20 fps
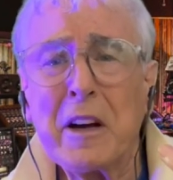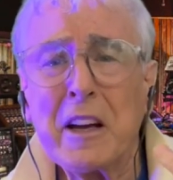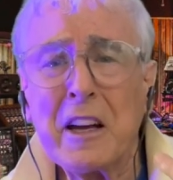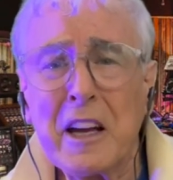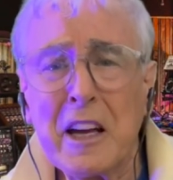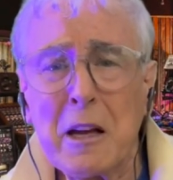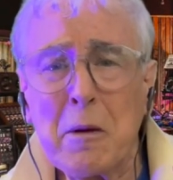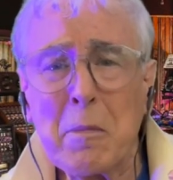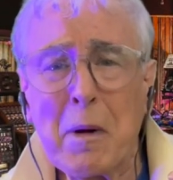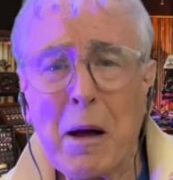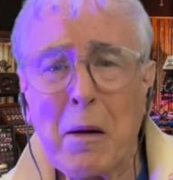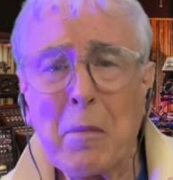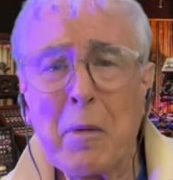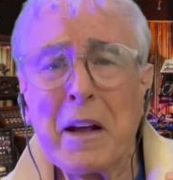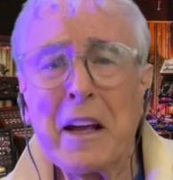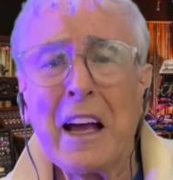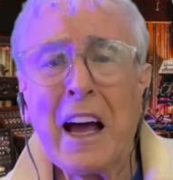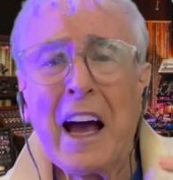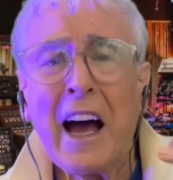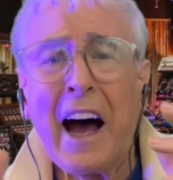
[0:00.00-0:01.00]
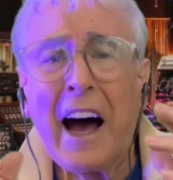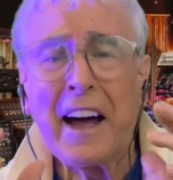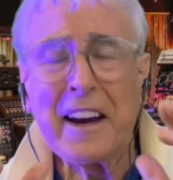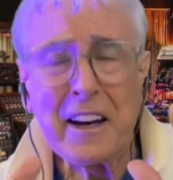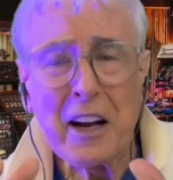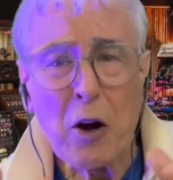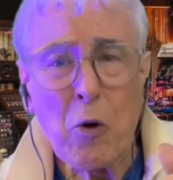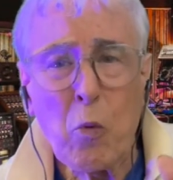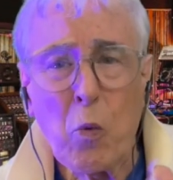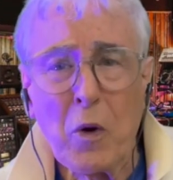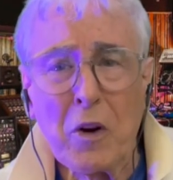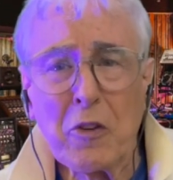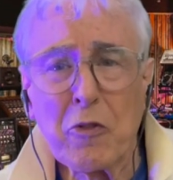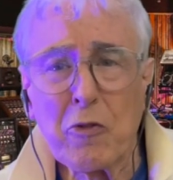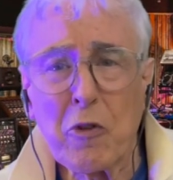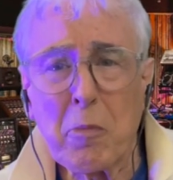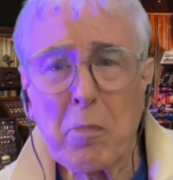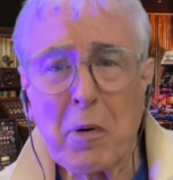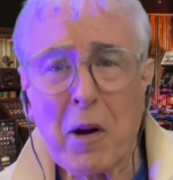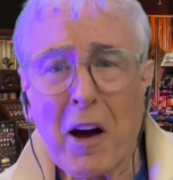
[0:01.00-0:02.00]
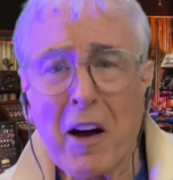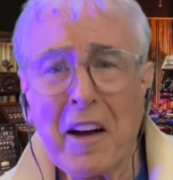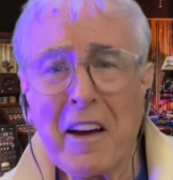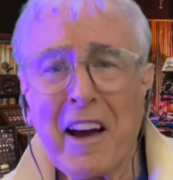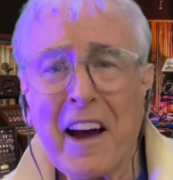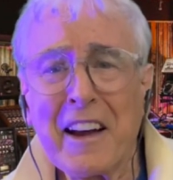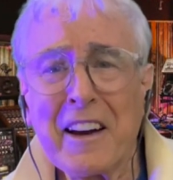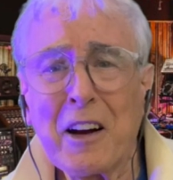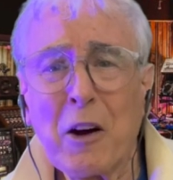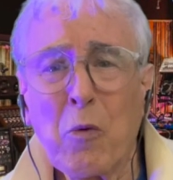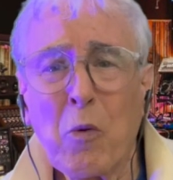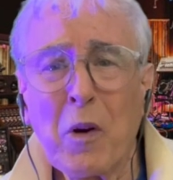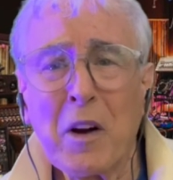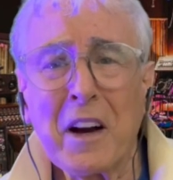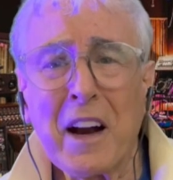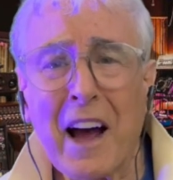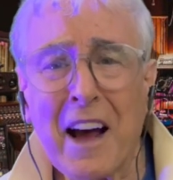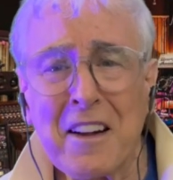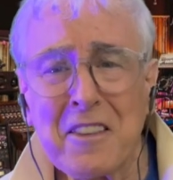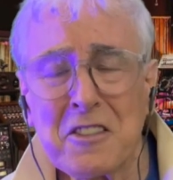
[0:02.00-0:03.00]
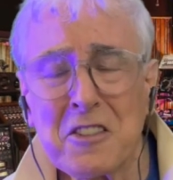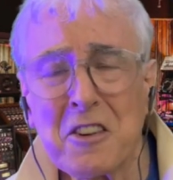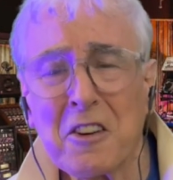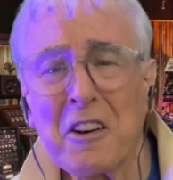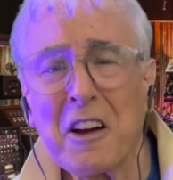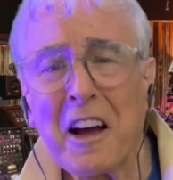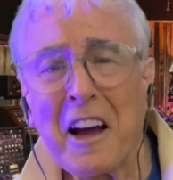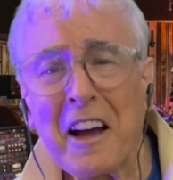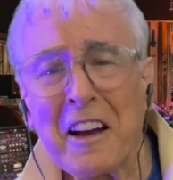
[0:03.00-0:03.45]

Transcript: Email me and I will reply and I will answer